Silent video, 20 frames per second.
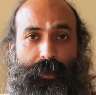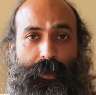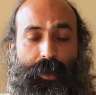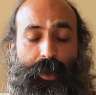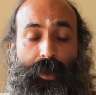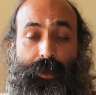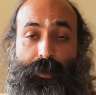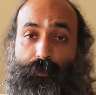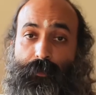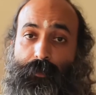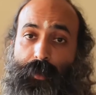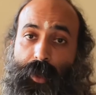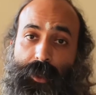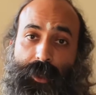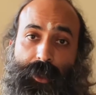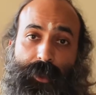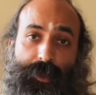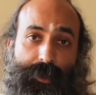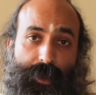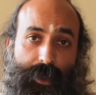at a
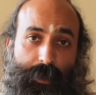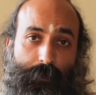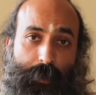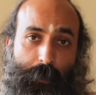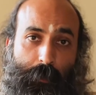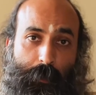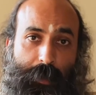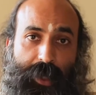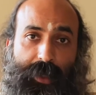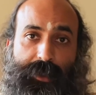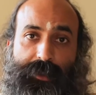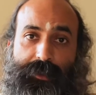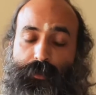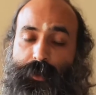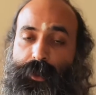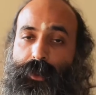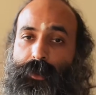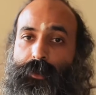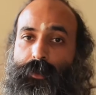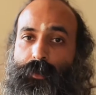very deep base
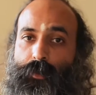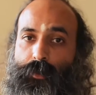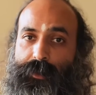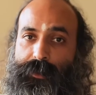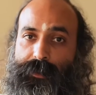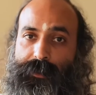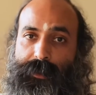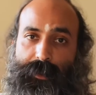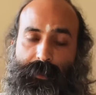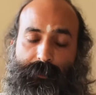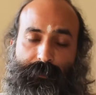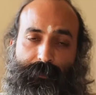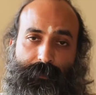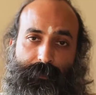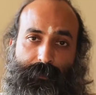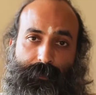within your own self,